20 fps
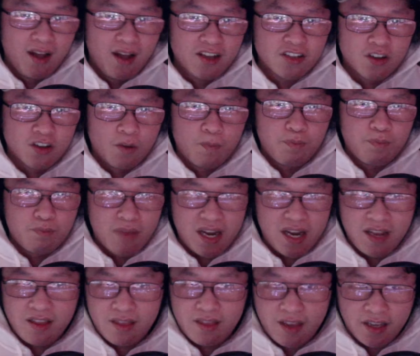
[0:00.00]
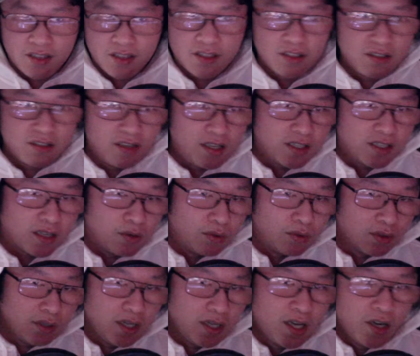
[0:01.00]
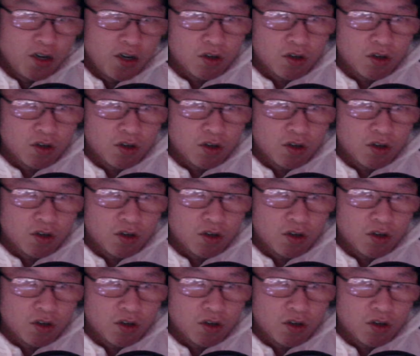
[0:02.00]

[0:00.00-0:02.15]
So many thanks to Sneaky Sewol,